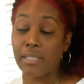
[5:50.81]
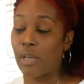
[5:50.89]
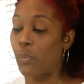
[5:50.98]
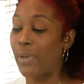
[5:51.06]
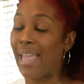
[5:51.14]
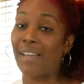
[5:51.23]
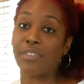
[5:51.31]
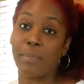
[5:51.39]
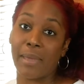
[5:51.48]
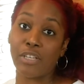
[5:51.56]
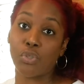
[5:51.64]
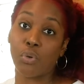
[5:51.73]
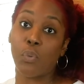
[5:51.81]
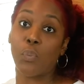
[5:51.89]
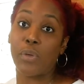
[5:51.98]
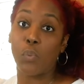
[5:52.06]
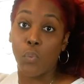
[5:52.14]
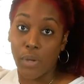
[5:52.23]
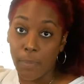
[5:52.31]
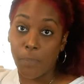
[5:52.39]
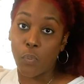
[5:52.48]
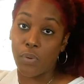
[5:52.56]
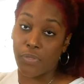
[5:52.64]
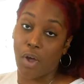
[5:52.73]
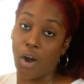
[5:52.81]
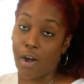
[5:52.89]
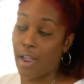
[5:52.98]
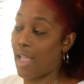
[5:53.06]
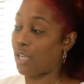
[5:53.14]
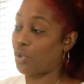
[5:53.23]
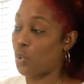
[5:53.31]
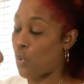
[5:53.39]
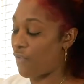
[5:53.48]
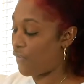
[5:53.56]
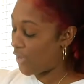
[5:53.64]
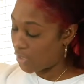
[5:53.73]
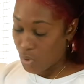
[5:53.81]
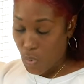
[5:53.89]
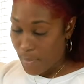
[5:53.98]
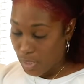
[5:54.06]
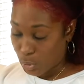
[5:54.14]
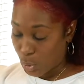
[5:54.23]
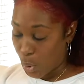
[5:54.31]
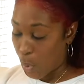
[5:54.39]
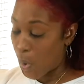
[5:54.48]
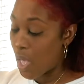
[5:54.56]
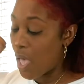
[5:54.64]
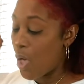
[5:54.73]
And we have to make sure we whip with our actual physical muscle,